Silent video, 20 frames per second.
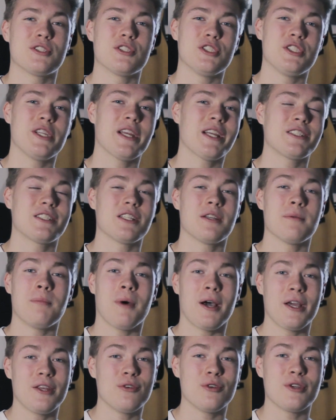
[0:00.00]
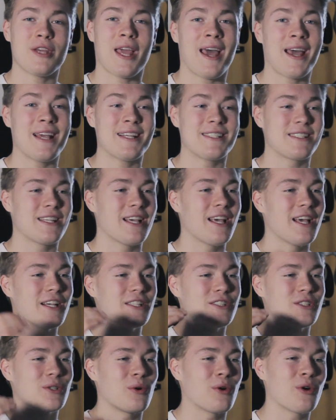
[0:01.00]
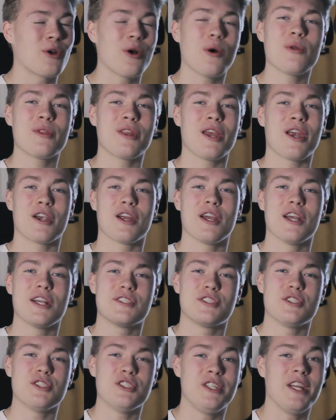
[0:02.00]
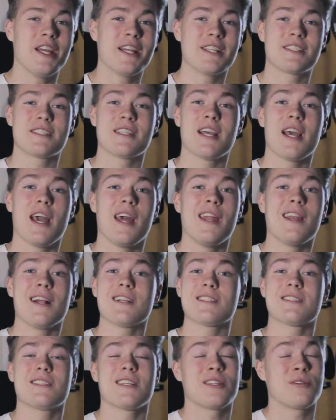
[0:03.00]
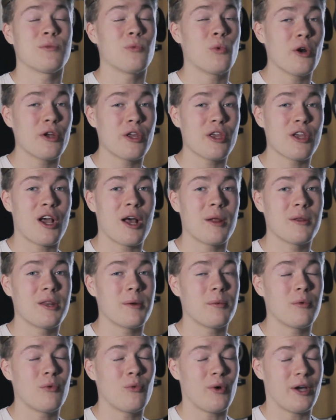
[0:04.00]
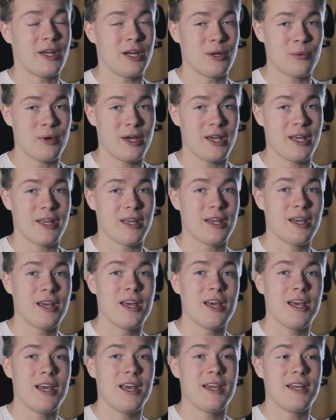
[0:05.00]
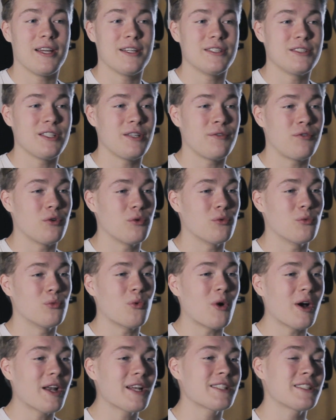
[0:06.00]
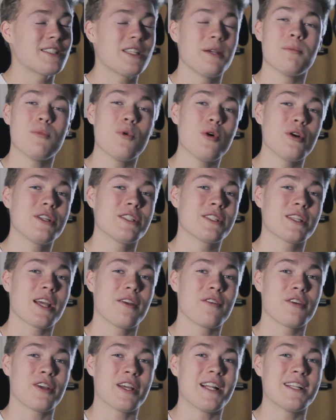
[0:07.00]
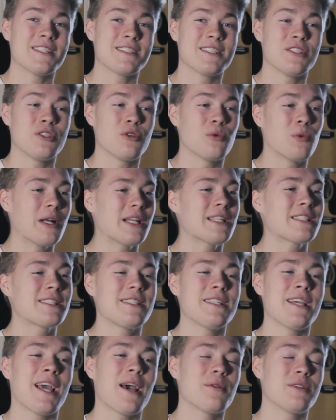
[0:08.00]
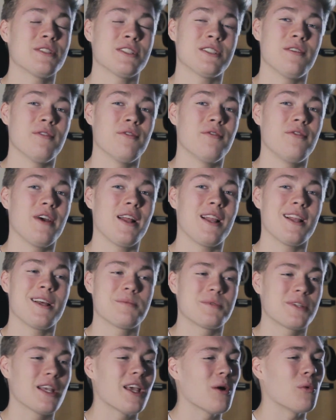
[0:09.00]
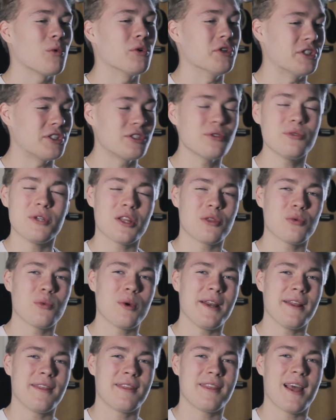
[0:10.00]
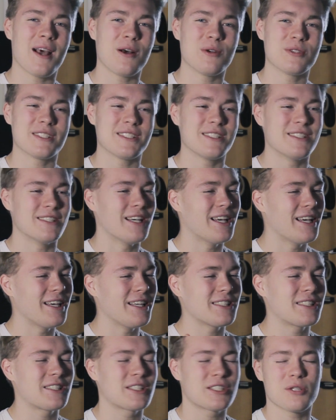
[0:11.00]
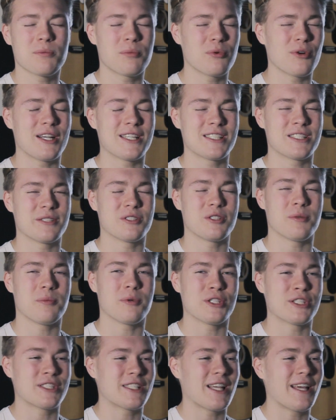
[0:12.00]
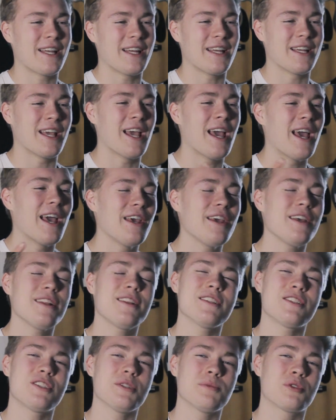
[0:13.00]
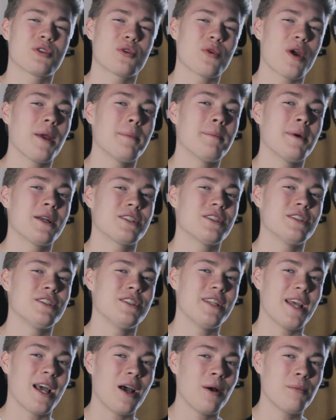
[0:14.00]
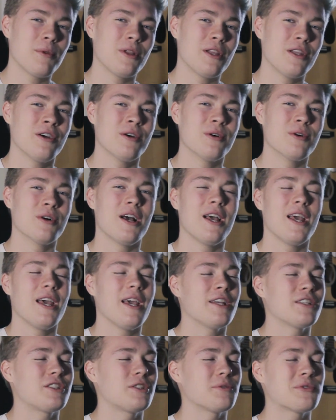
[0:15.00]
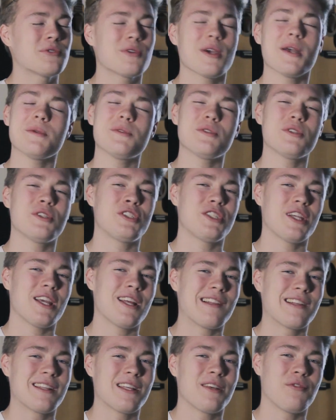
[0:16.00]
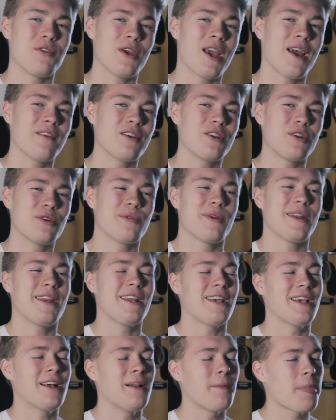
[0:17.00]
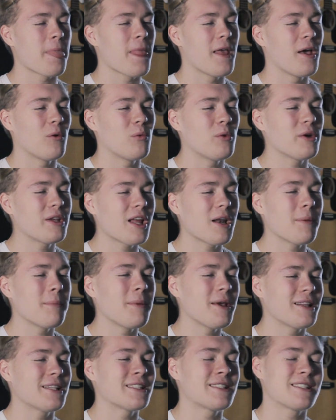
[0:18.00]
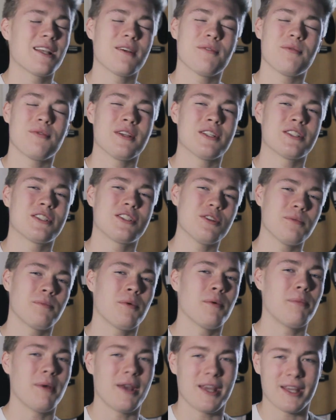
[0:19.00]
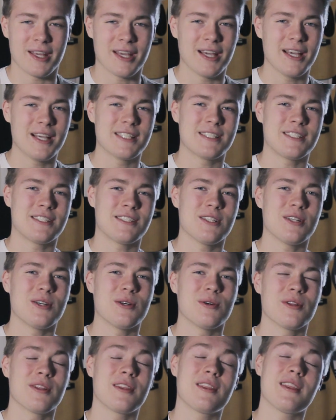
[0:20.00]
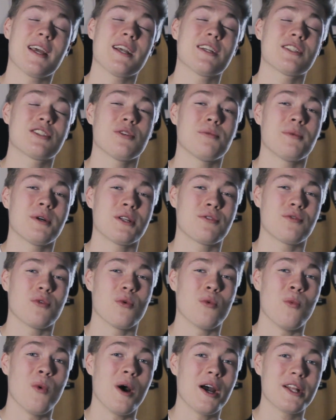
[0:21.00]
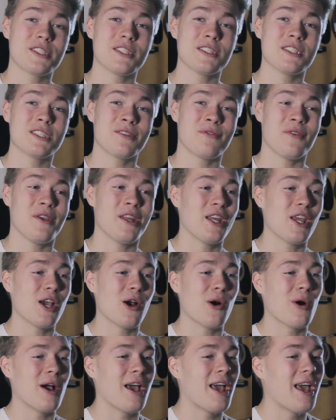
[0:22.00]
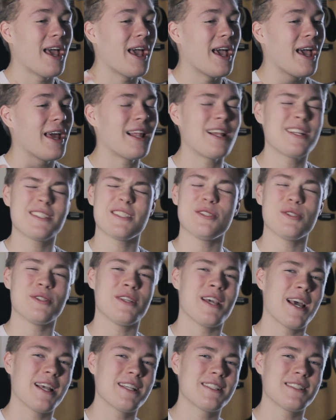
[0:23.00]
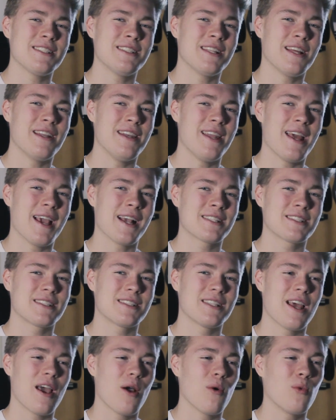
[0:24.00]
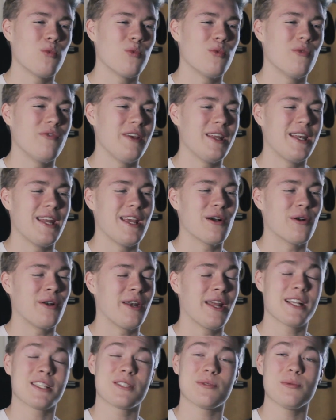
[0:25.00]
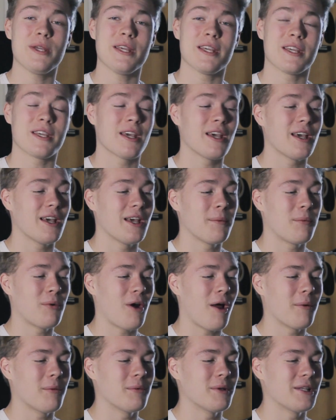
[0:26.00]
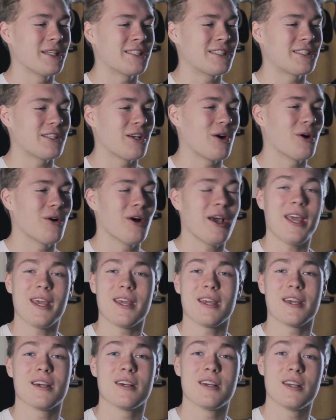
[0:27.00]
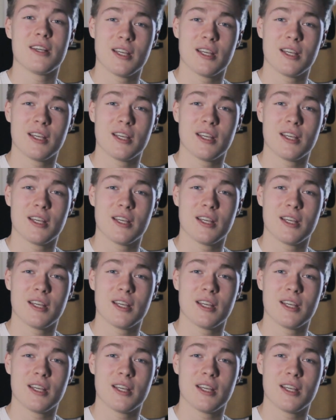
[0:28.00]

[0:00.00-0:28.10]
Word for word: suggested by you guys, so go there, suggest, and I'll start working on them right away. And if you want to see more of this kind of content, you want to see how this develops, we're soon at twenty thousand. It's super awesome, super exciting. Hit the subscribe button down below and subscribe to the channel if you haven't already. We're gonna make this something super big. So thanks so much for watching this video, and I'll see you guys in the next video next week probably. So hey,